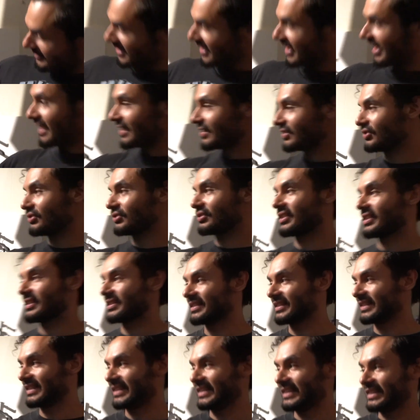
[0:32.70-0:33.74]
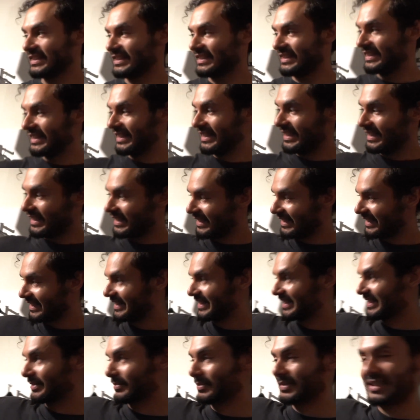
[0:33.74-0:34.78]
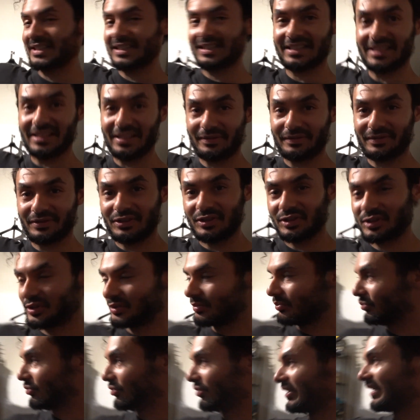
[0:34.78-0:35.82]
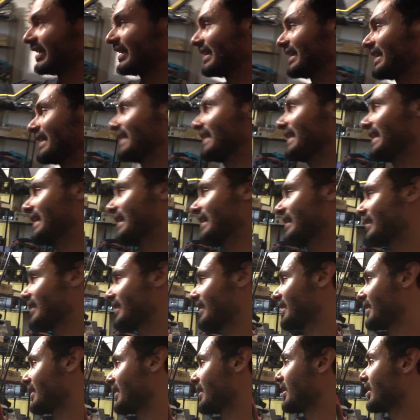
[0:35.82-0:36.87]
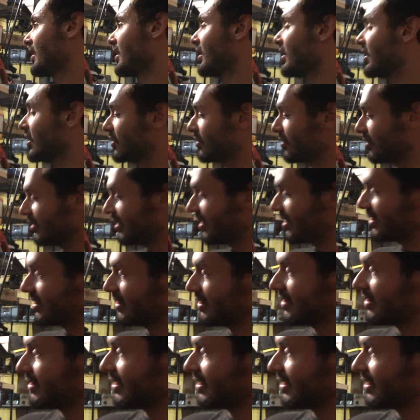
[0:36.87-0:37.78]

as you can see, some of the stuff is pretty litty. So this is